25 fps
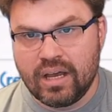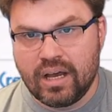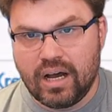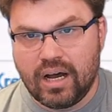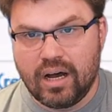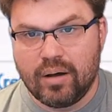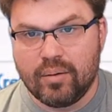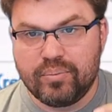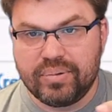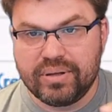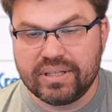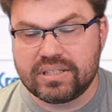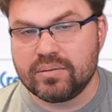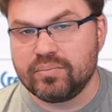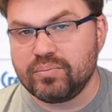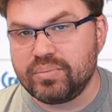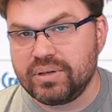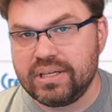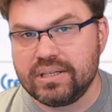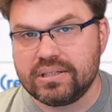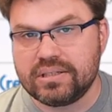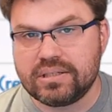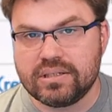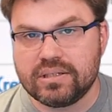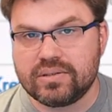uh, bits and
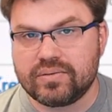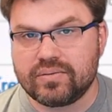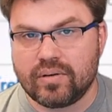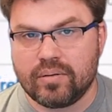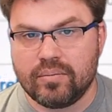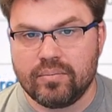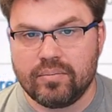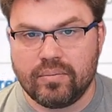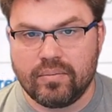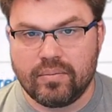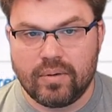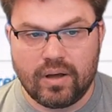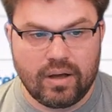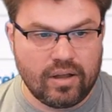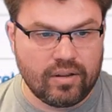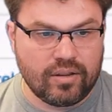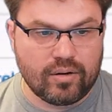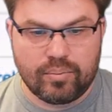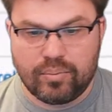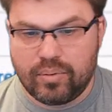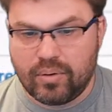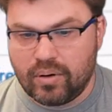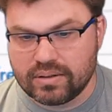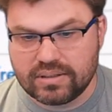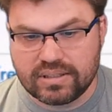pieces from other
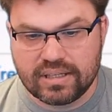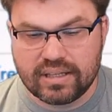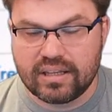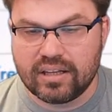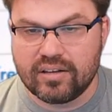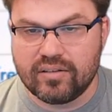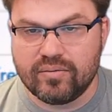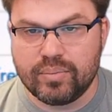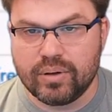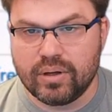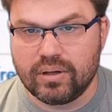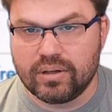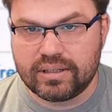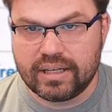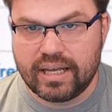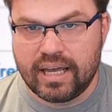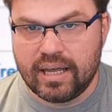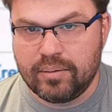parts that they've built